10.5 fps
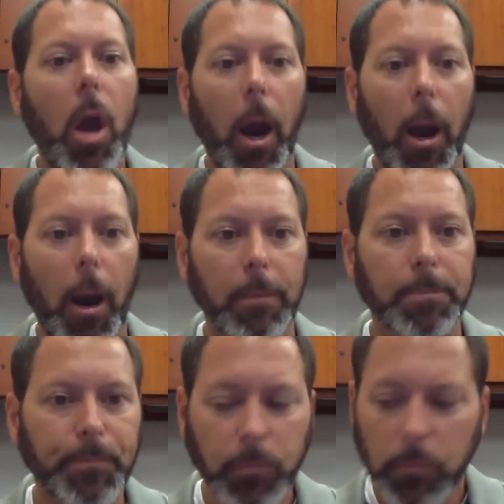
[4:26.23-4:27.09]

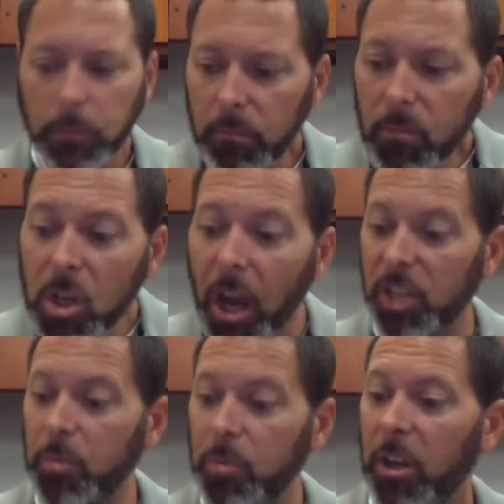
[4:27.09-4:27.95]
I
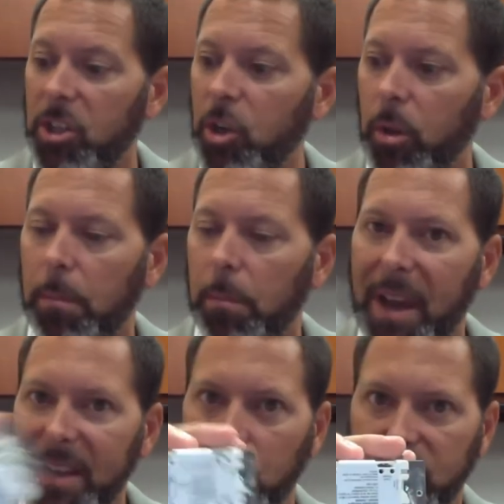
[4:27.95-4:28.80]
just wanted to show you the
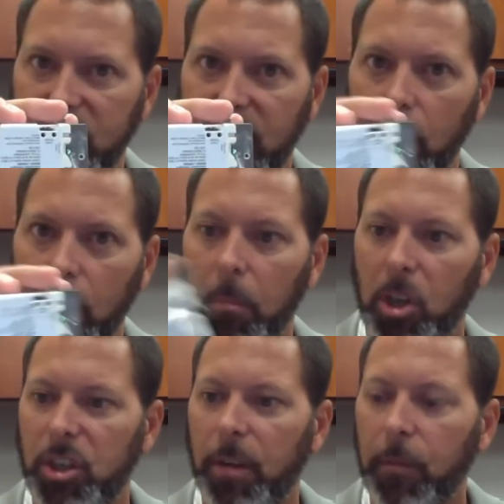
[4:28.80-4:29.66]
backs of those because they are
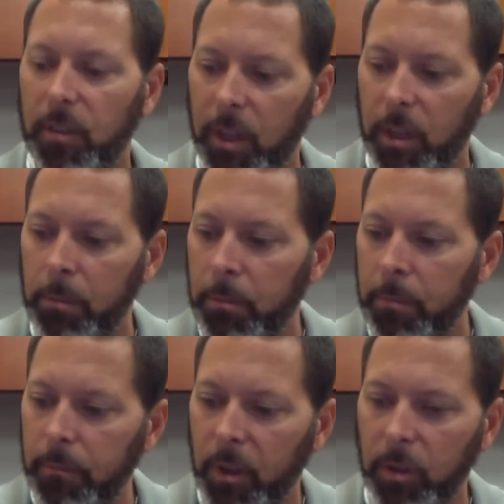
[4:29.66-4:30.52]
much different
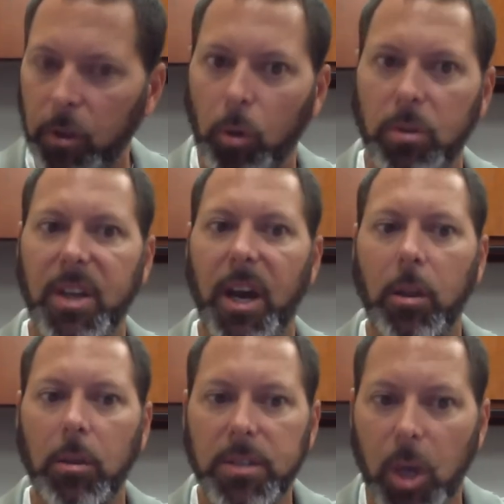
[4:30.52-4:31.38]
than the old
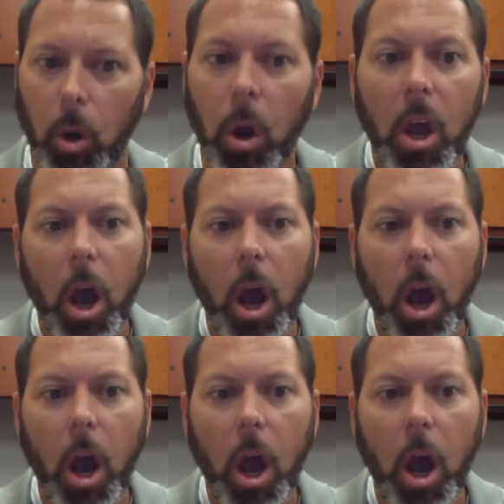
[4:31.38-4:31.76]
style. So